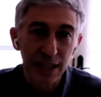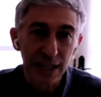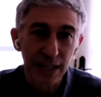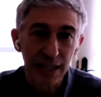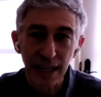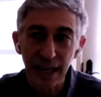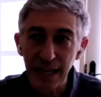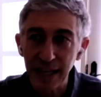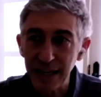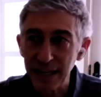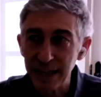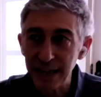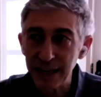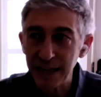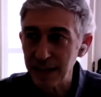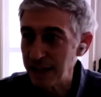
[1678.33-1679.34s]
Uh, and,
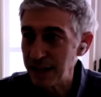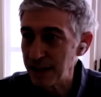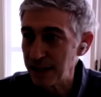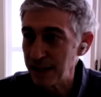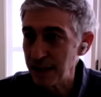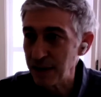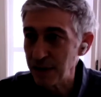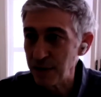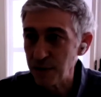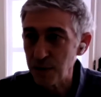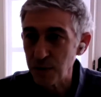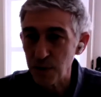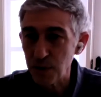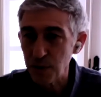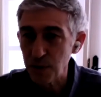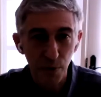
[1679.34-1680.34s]
uh,
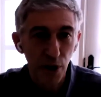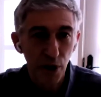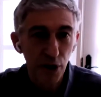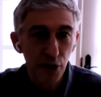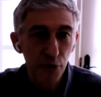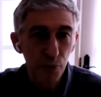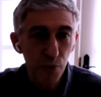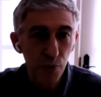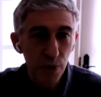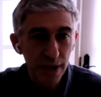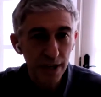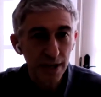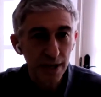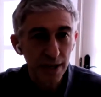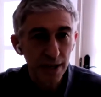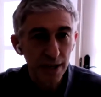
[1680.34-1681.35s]
you know, are
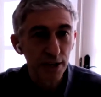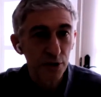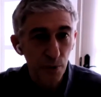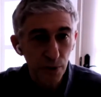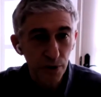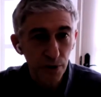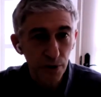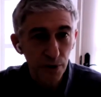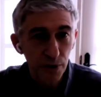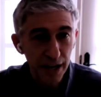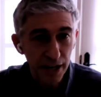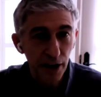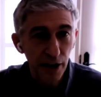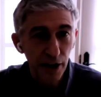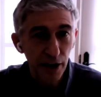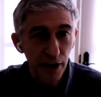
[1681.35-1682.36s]
we
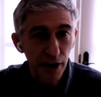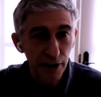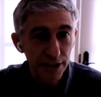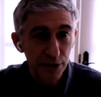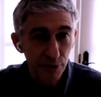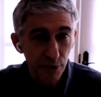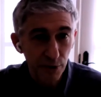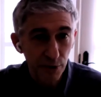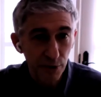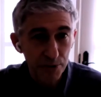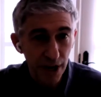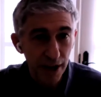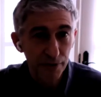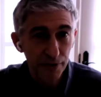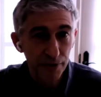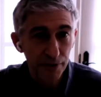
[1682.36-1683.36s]
coordinating our
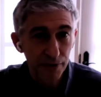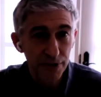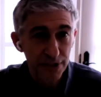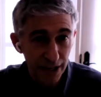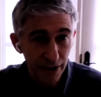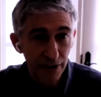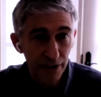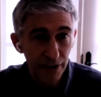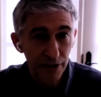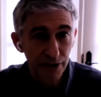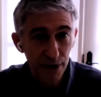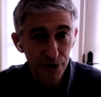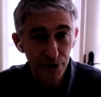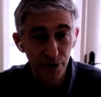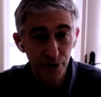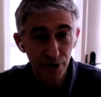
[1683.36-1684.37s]
anti-corruption efforts there
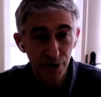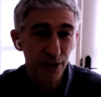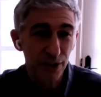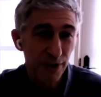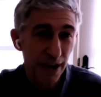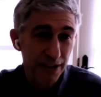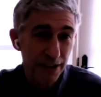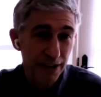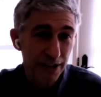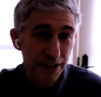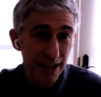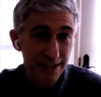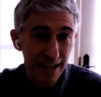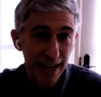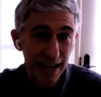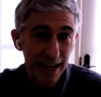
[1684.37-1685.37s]
to sure that the United
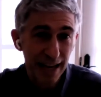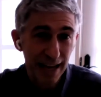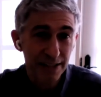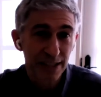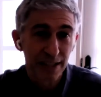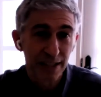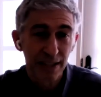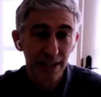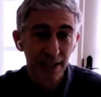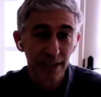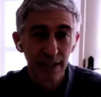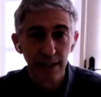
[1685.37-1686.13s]
States as